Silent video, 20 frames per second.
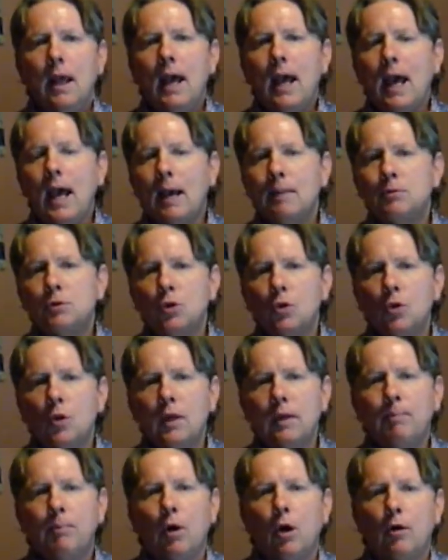
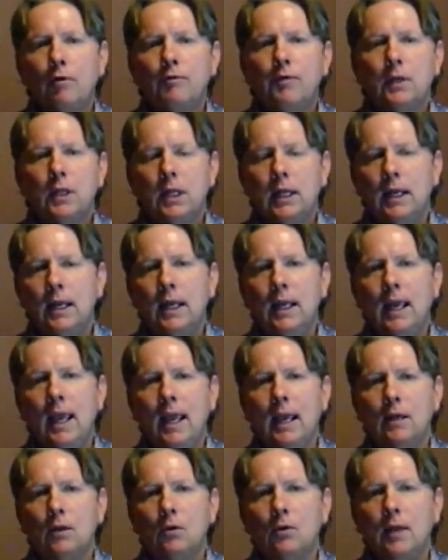Absolutely perfectly he
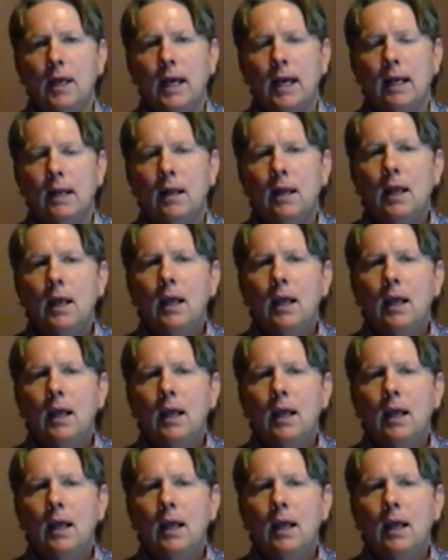handled that.